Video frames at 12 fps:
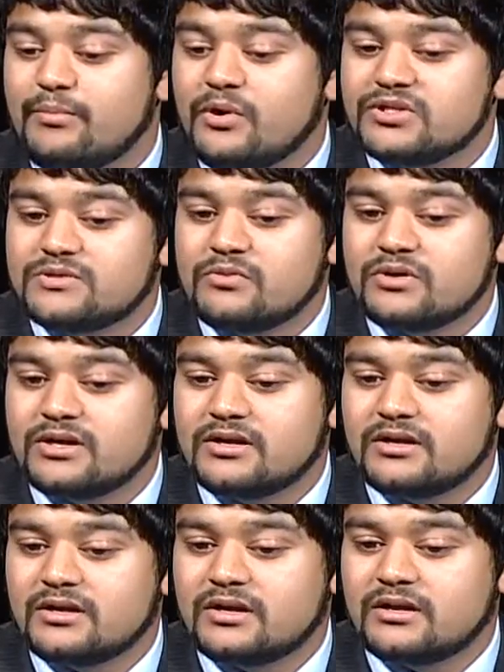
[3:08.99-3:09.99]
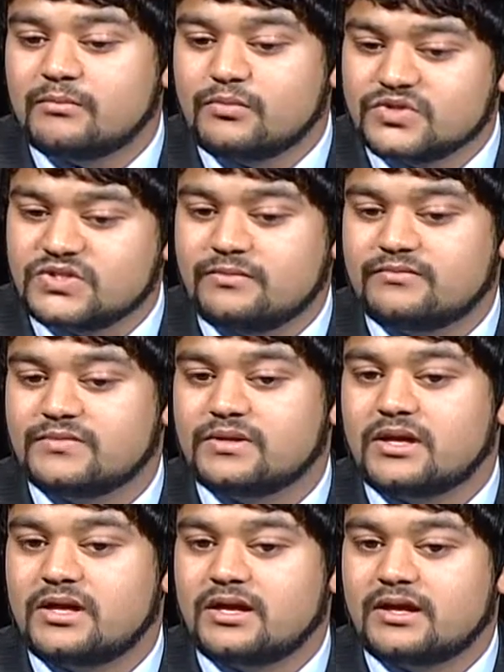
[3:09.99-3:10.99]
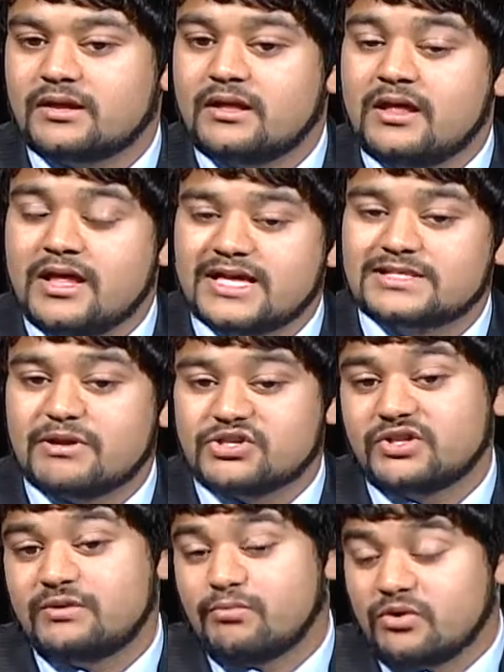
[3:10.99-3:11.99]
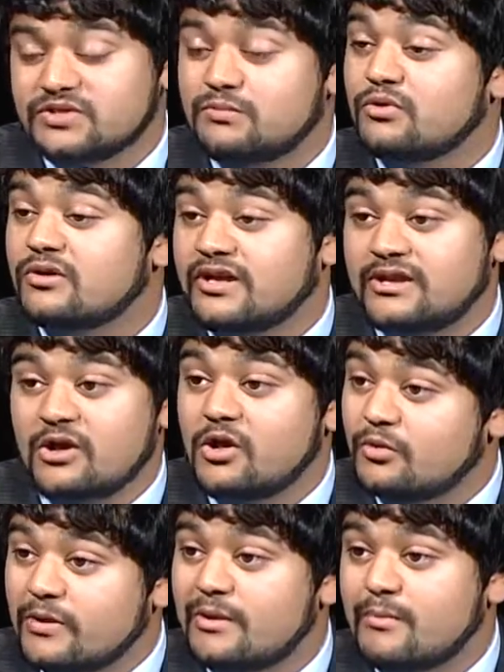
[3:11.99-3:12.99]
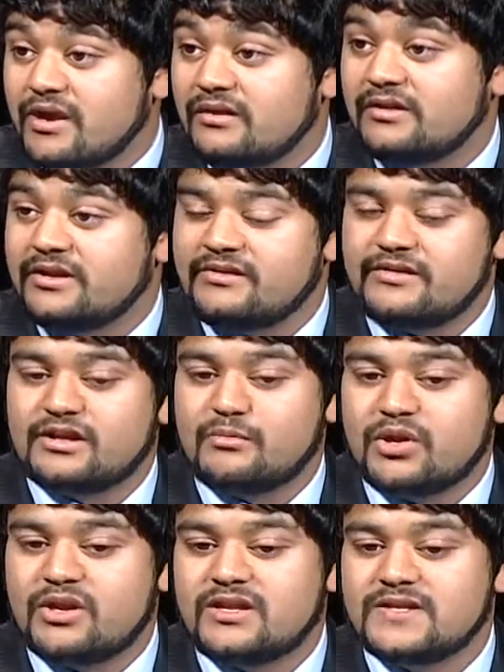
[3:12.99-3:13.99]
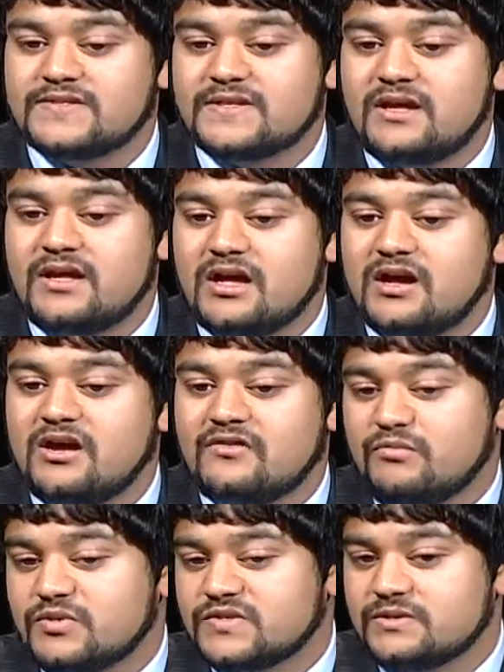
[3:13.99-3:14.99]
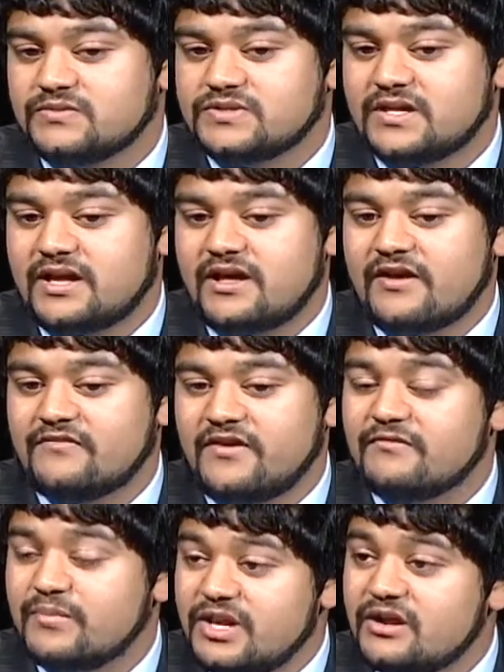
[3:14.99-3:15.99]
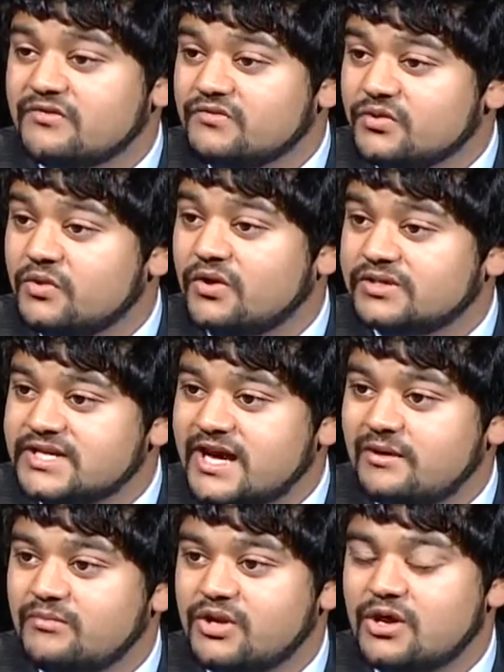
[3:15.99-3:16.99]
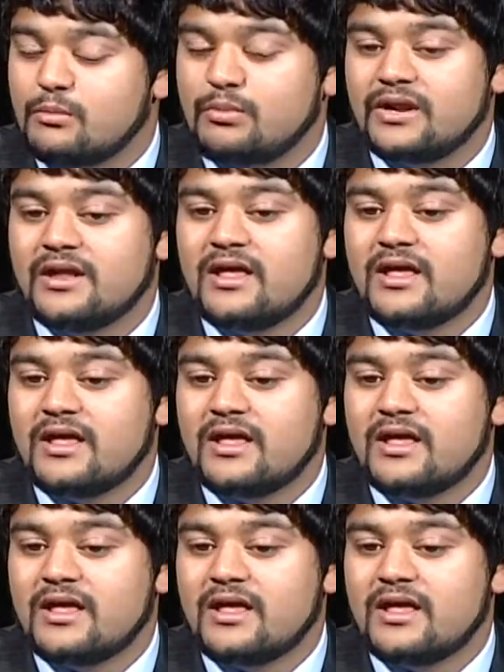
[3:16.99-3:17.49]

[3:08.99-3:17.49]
Baltimore Muslim, especially Baltimore and all around Maryland, the communities of Muslims have been here for a long time, but